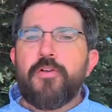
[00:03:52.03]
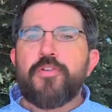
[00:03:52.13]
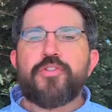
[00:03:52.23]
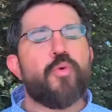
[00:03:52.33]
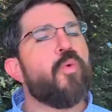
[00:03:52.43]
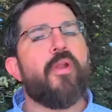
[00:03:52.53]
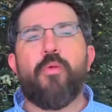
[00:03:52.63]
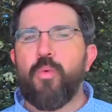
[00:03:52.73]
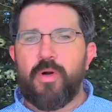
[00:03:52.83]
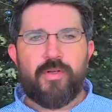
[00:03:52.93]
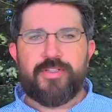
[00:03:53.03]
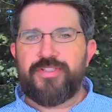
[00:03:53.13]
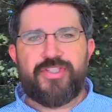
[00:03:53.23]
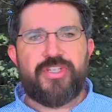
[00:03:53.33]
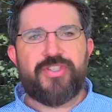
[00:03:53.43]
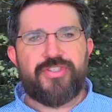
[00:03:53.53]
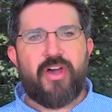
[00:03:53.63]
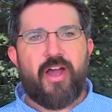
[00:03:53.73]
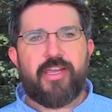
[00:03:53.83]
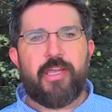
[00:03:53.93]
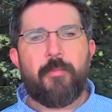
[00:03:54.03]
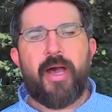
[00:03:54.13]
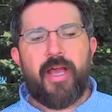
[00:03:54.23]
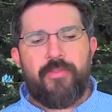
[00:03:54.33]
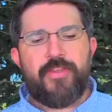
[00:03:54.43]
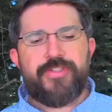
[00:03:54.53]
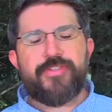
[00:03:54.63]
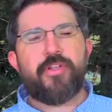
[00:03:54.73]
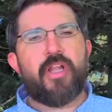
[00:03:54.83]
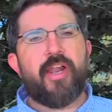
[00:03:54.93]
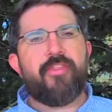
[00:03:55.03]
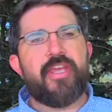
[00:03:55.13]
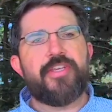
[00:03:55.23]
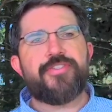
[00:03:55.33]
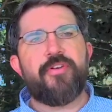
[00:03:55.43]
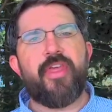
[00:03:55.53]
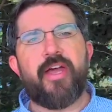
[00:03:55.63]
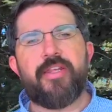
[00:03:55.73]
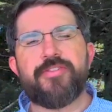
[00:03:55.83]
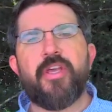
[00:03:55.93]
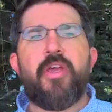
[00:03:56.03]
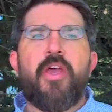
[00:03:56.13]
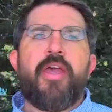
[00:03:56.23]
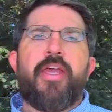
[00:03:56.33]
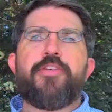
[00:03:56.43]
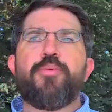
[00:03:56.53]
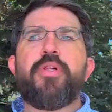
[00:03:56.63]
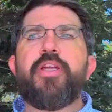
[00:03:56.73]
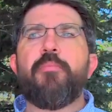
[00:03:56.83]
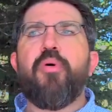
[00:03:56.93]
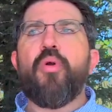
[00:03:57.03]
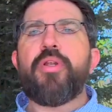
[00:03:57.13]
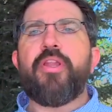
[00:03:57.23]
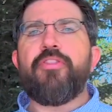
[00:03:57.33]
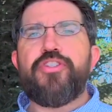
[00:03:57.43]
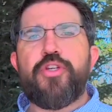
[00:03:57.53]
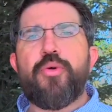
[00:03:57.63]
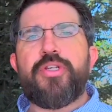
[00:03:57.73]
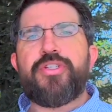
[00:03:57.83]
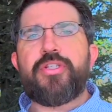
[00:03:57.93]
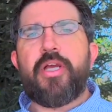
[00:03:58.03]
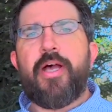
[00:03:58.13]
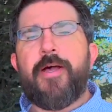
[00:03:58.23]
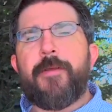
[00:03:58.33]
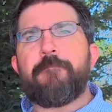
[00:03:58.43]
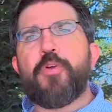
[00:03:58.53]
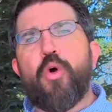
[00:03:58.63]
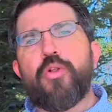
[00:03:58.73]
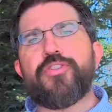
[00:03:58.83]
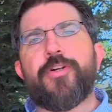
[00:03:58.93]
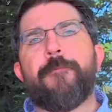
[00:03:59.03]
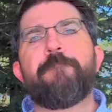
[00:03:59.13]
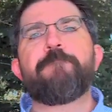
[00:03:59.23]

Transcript: So what in the world is Jesus talking about? And this is a lot of the history that is really important in the Jewish culture.